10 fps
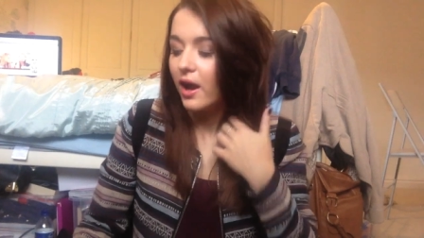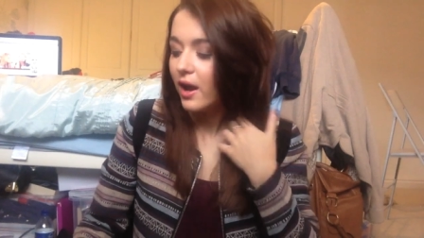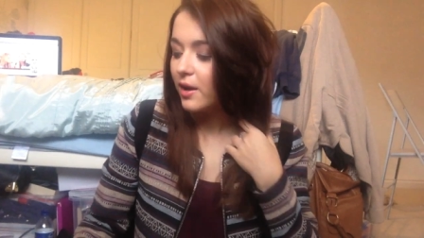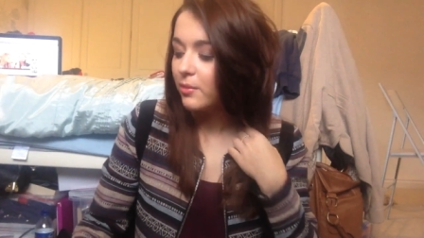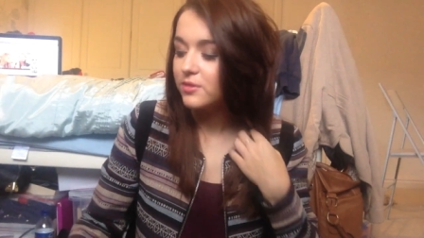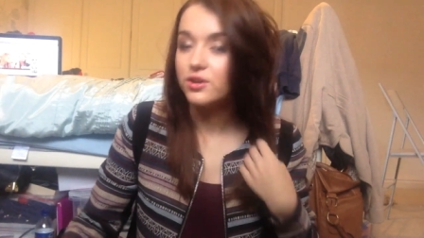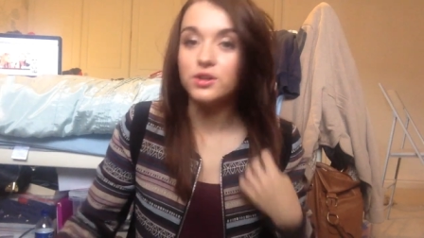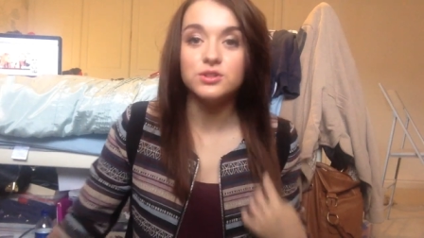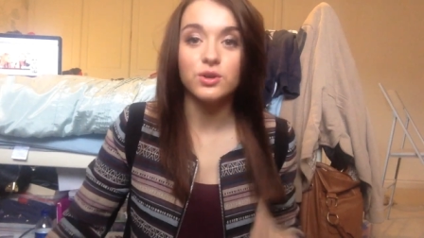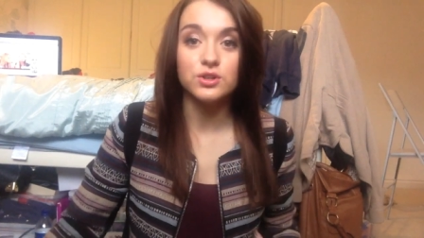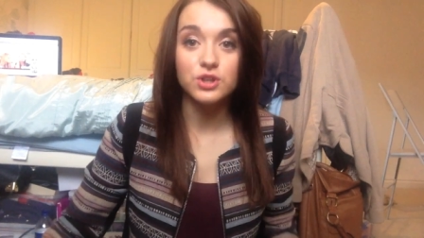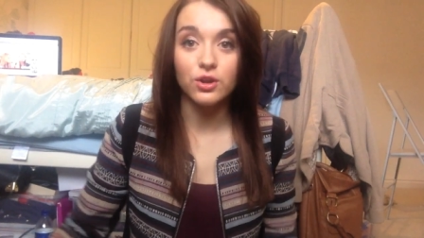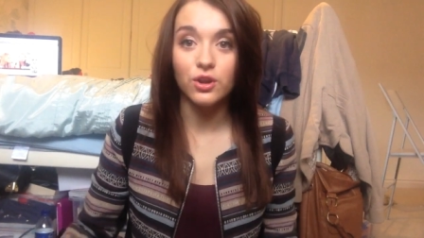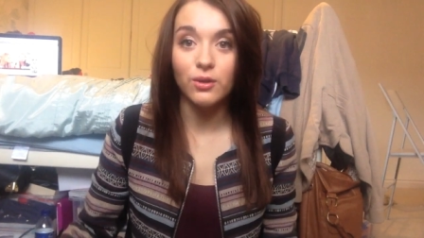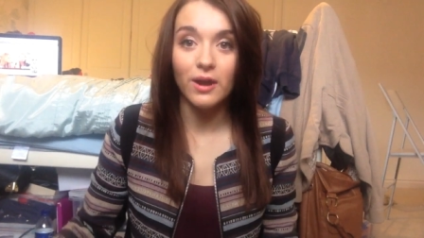um, so I just thought I'd show
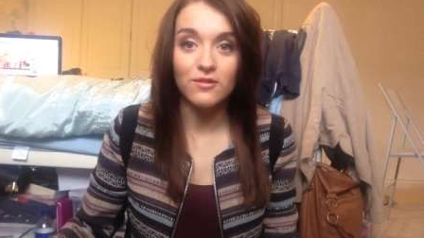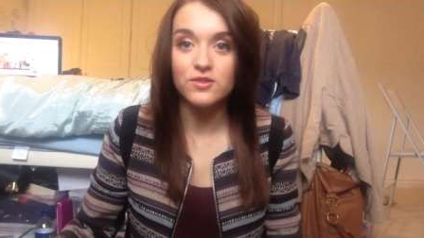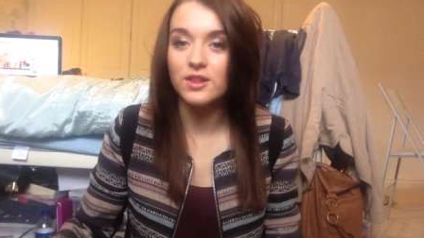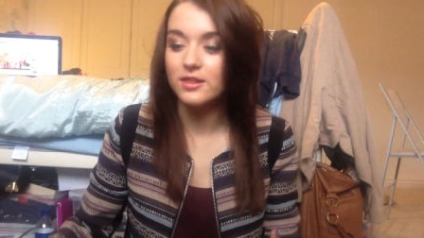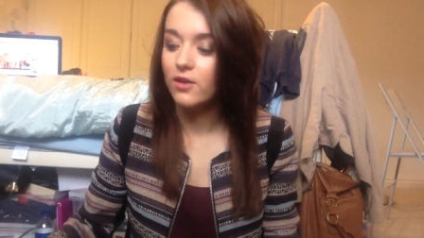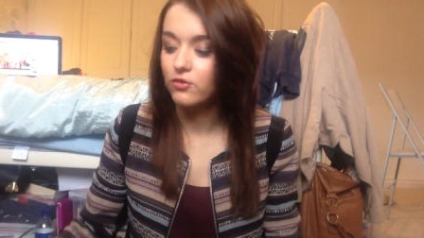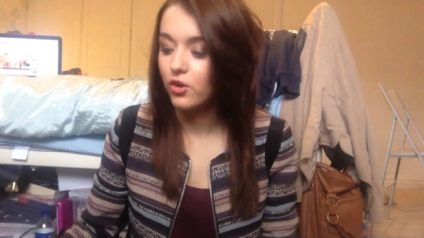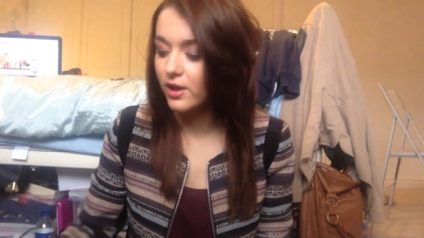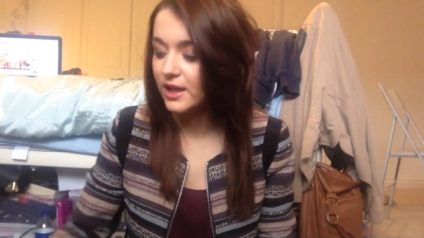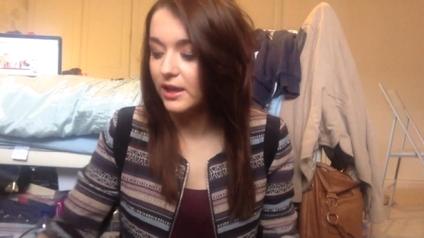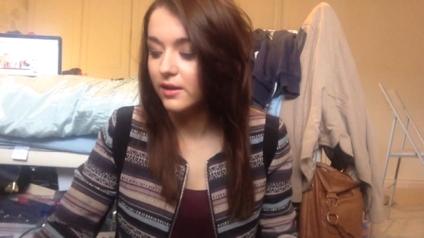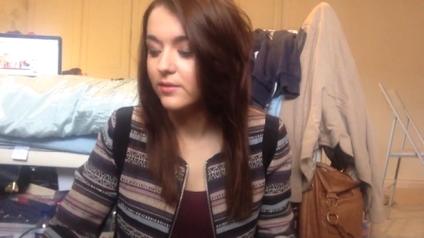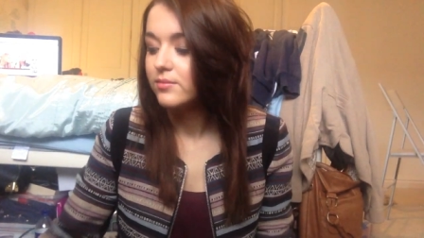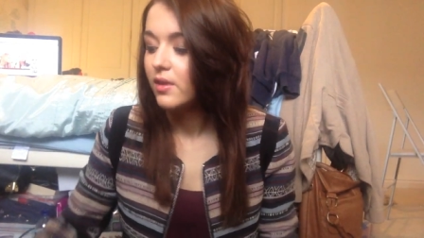you everything that I've got here.